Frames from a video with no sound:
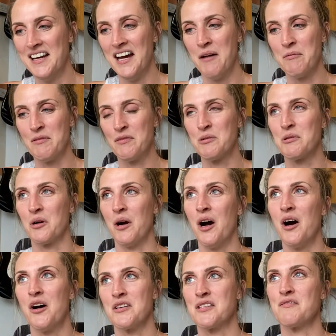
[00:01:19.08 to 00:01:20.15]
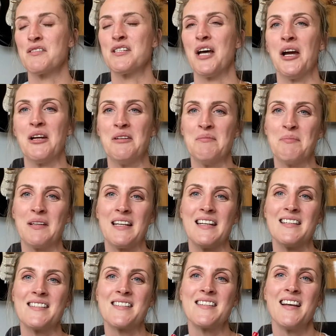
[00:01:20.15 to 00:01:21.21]
We've all got hearts of stone, but
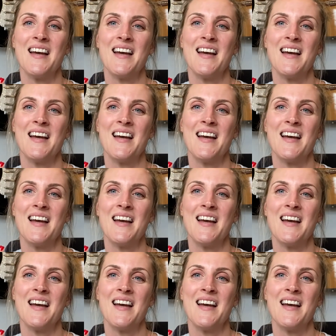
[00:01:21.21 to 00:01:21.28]
it